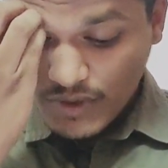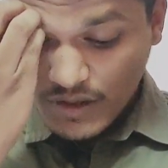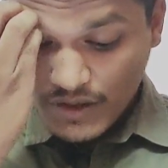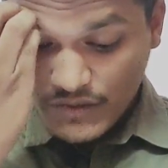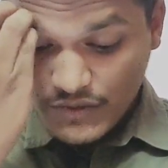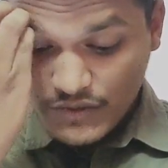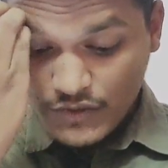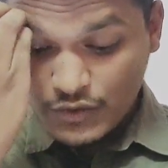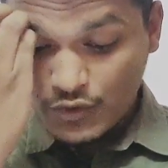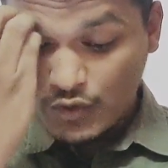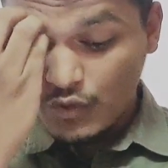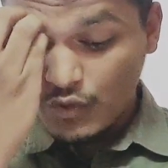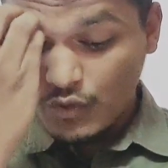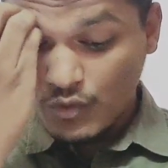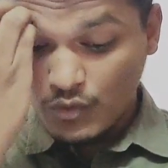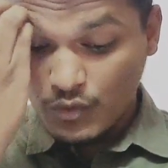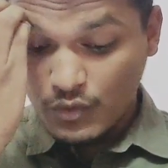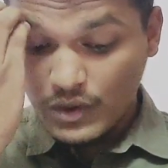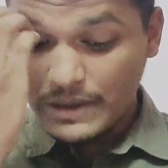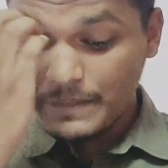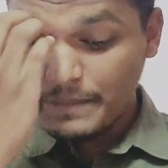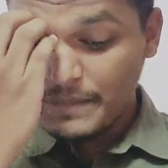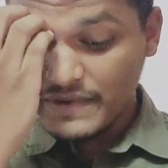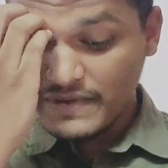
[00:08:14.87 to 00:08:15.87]
So
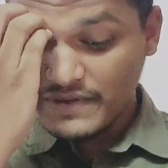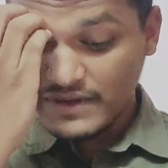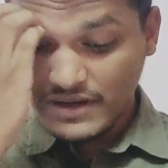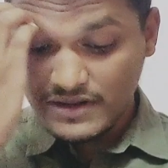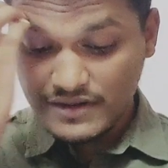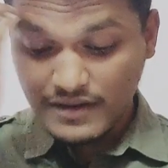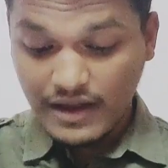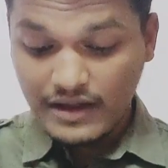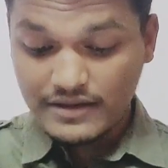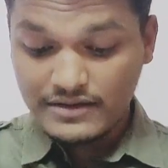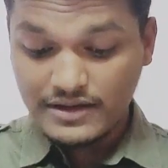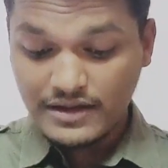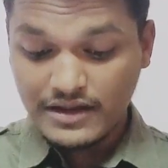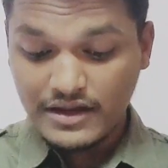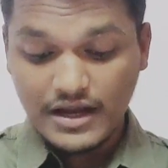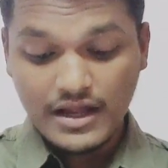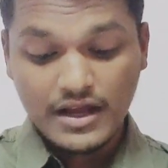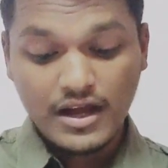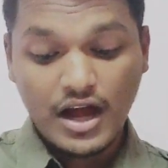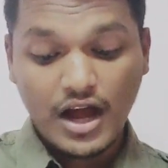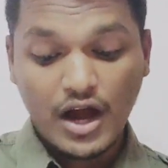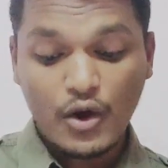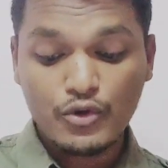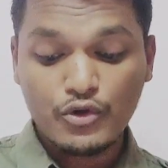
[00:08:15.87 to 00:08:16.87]
one person is asking
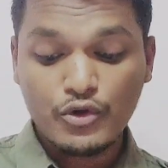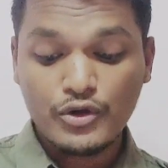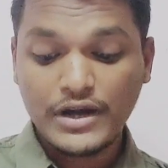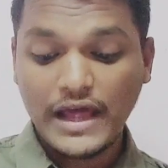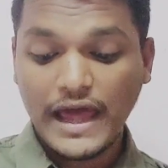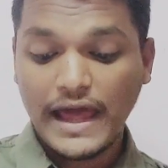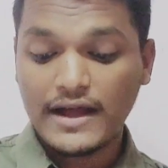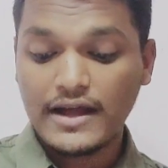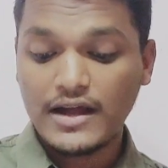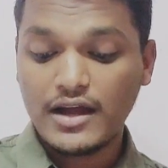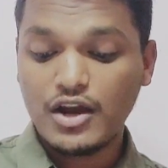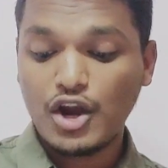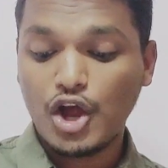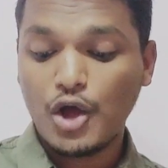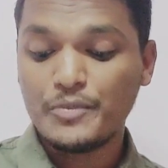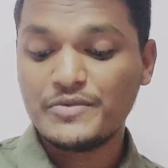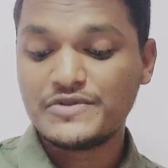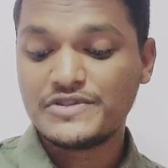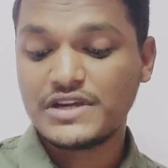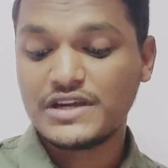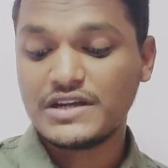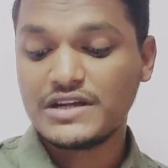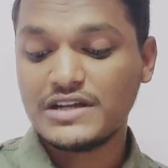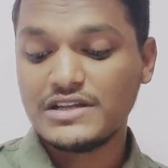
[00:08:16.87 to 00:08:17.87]
like how to tackle
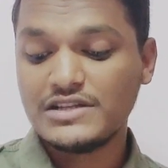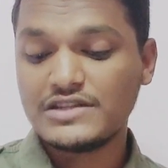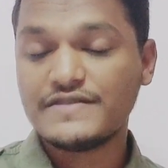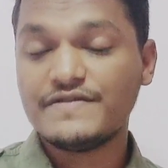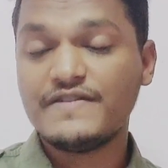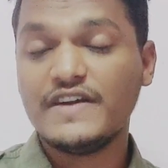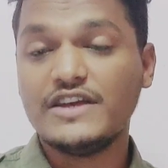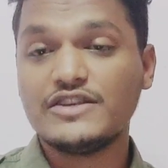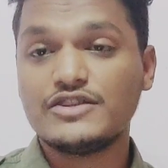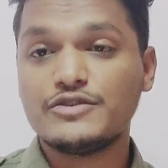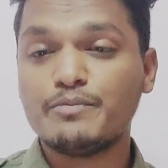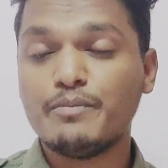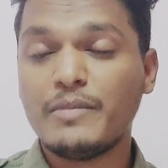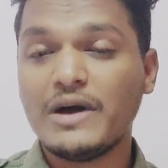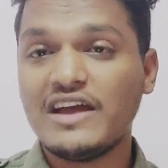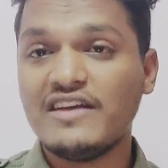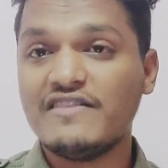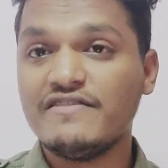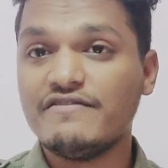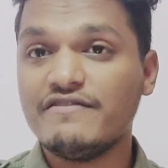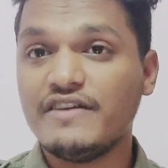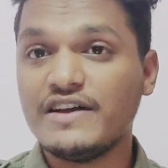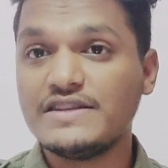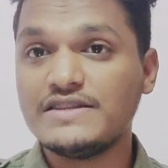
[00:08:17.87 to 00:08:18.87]
obstacles faced by
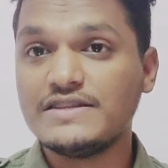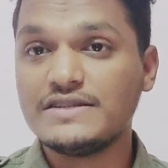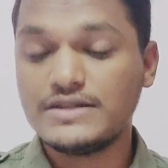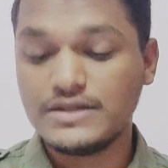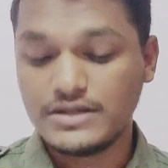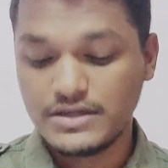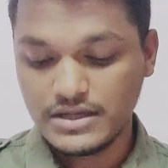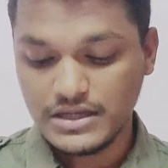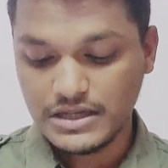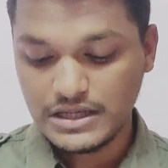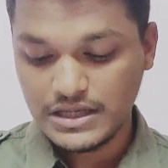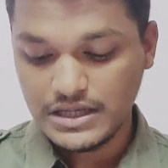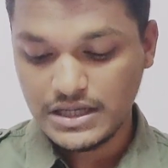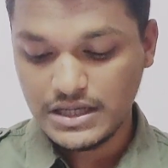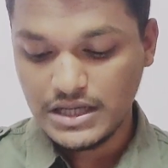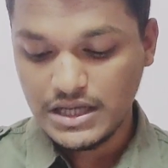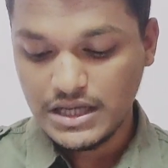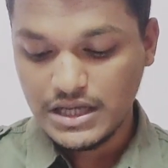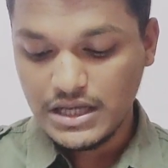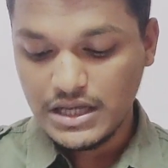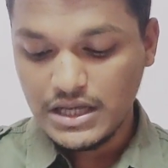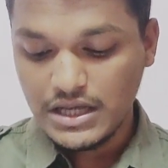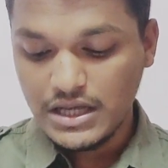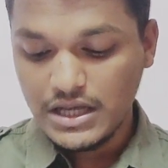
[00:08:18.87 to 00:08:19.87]
first
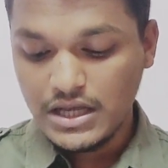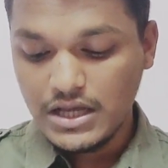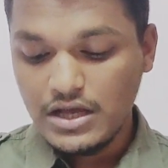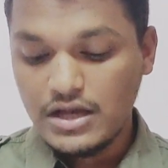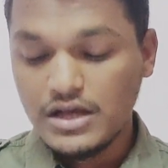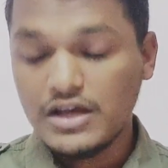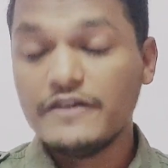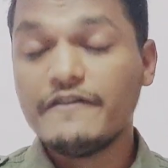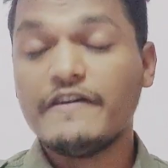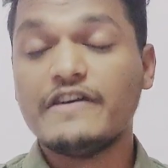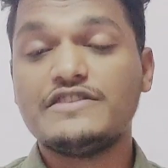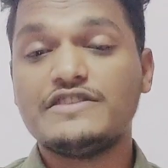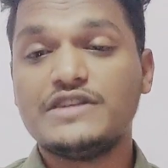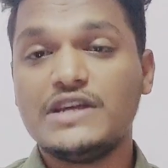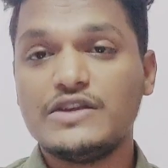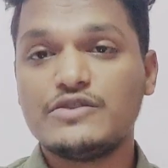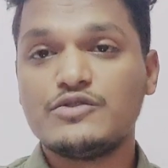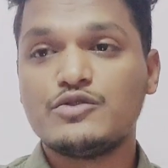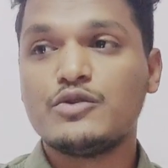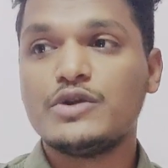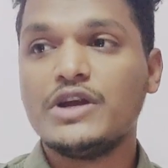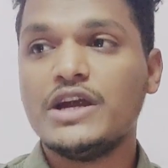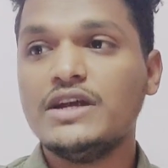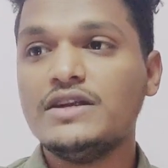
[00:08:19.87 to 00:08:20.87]
year
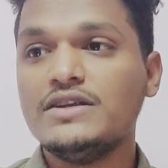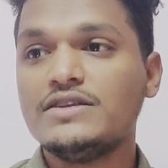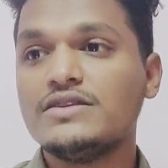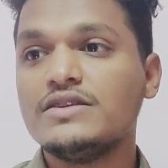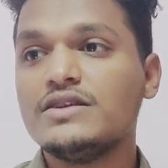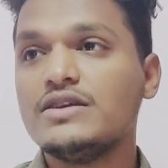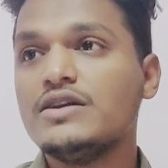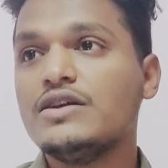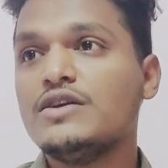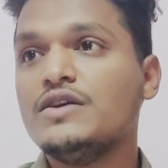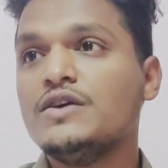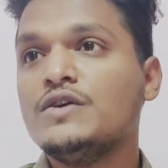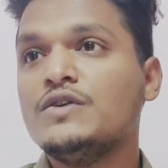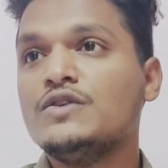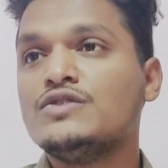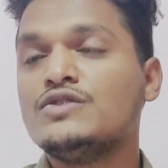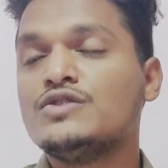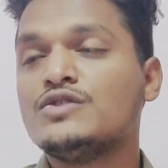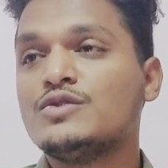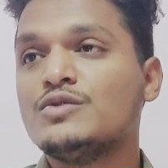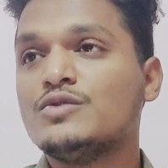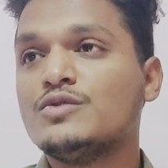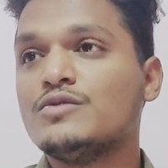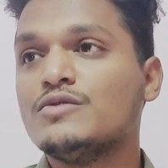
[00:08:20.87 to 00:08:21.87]
students.
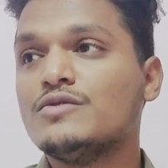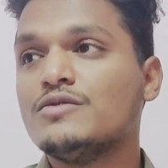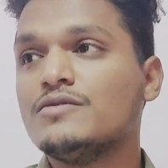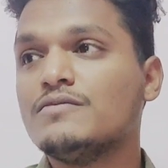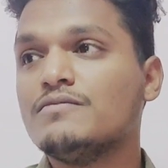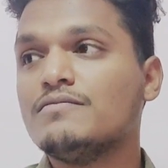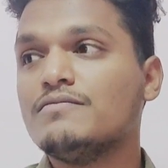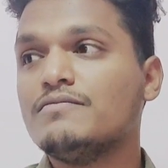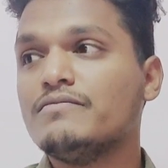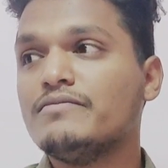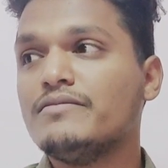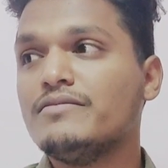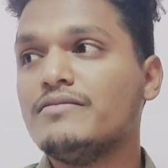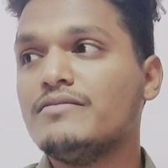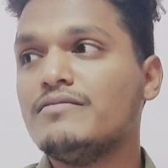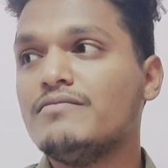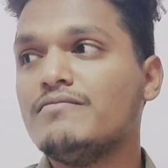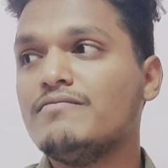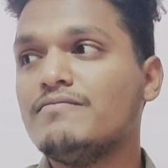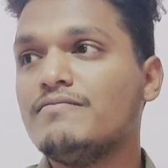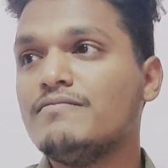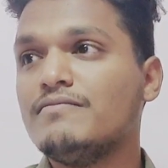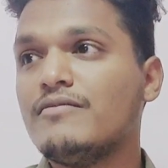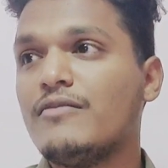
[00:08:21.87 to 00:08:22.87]
So
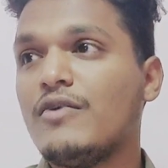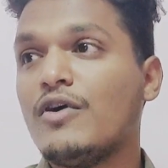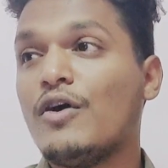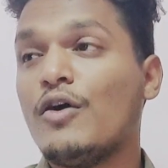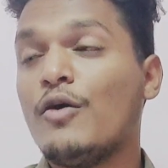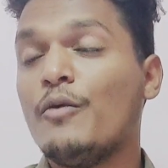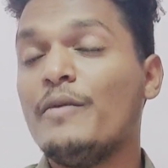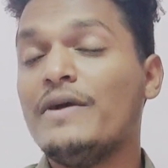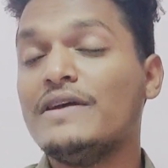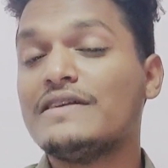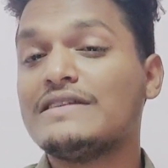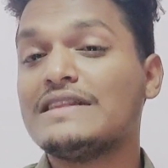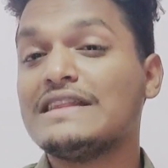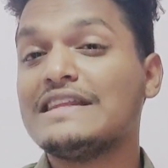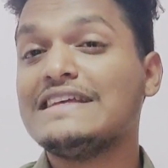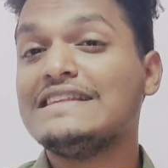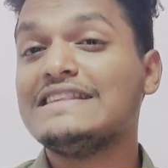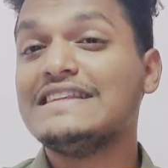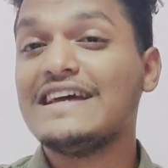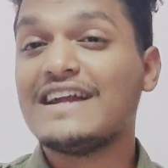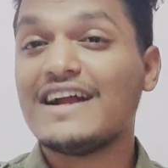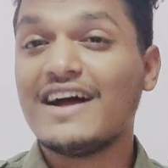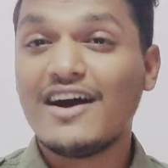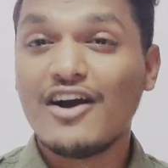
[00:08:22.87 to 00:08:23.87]
obviously
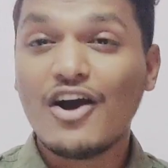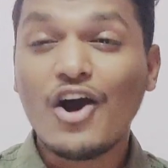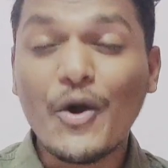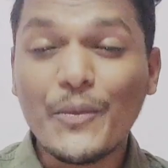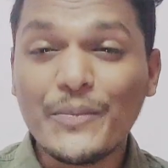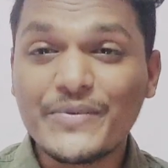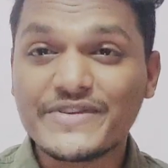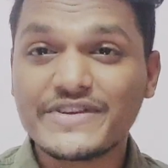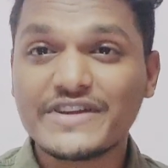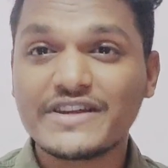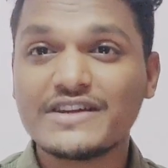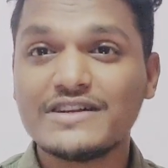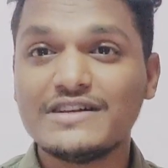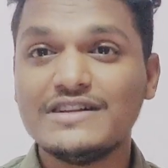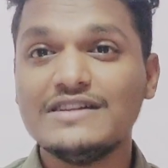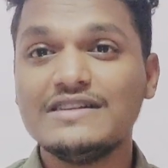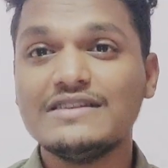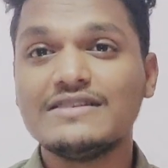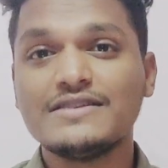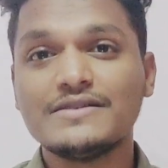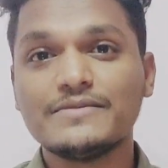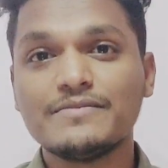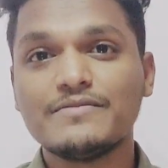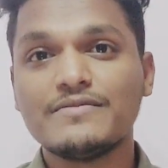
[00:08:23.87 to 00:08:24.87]
there are
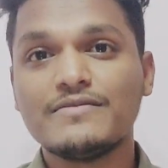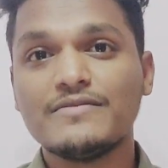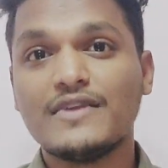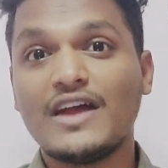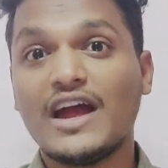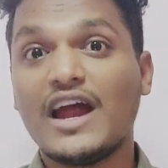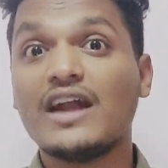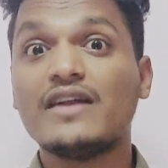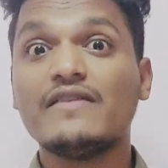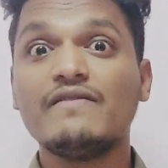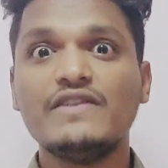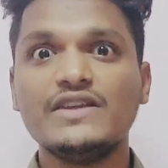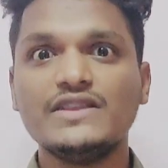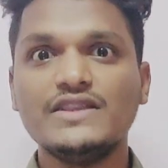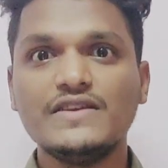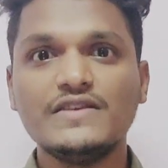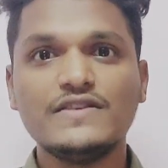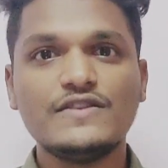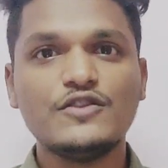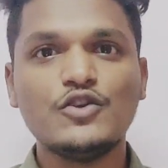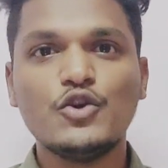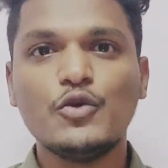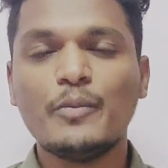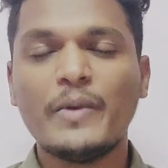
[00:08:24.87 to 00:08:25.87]
obstacles, and with
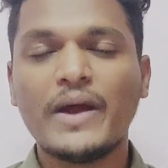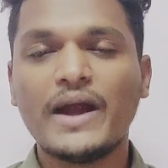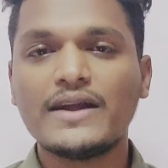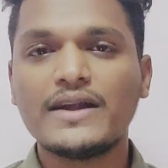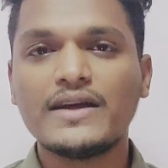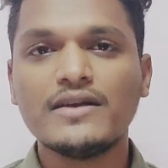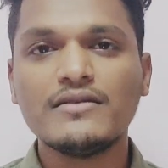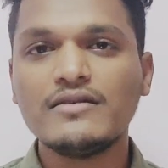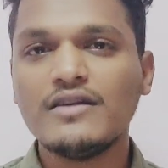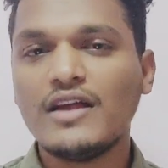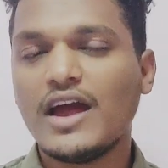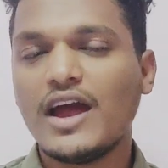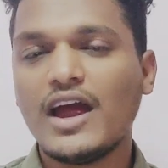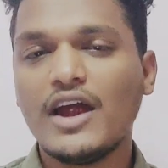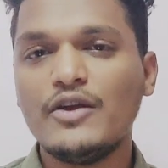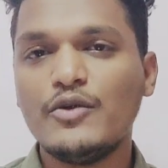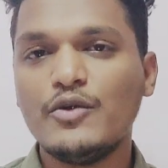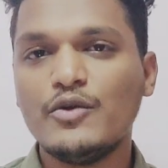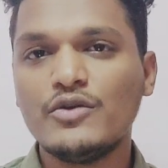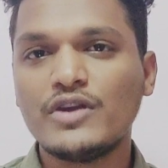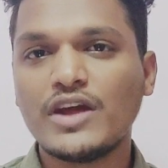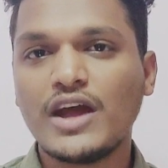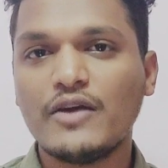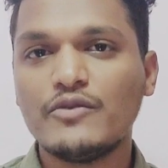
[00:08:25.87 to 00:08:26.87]
this new pattern I
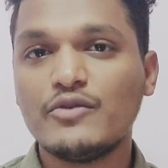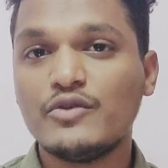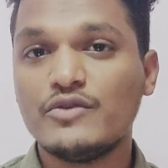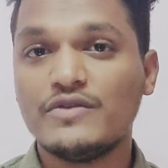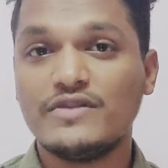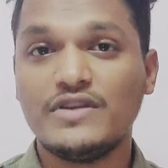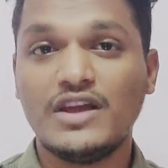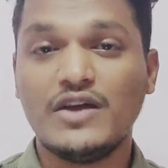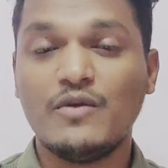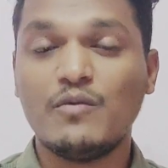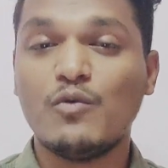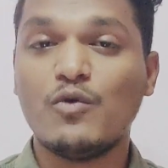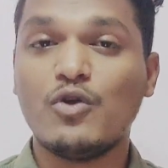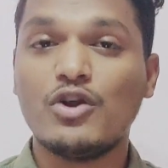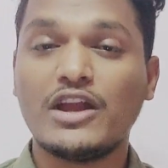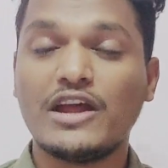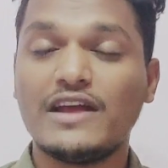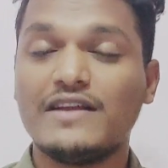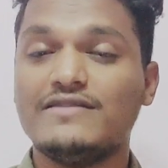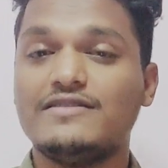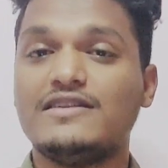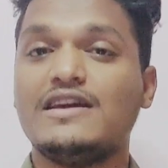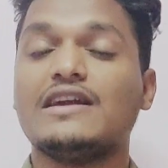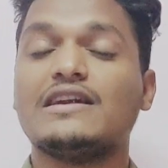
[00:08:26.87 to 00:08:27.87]
don't have to say what
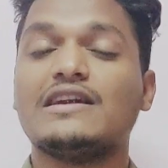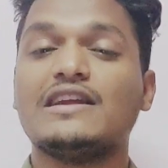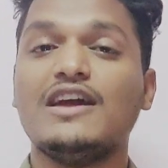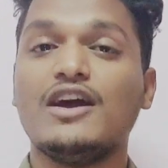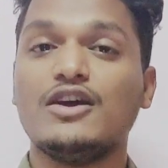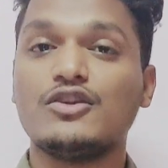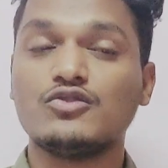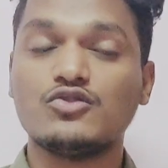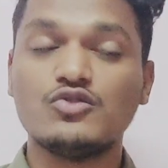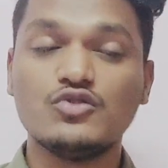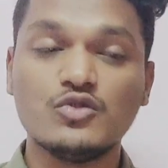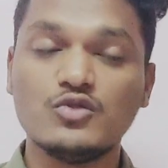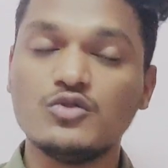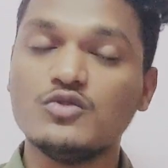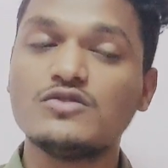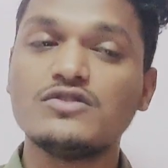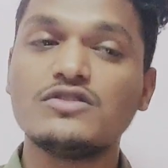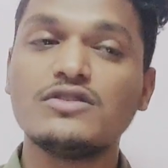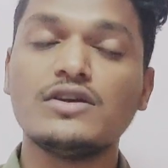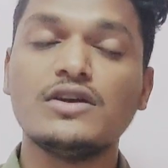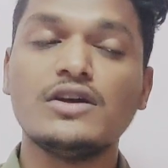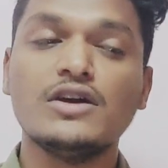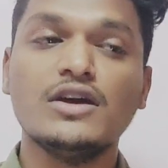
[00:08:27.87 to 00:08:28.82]
exactly are those.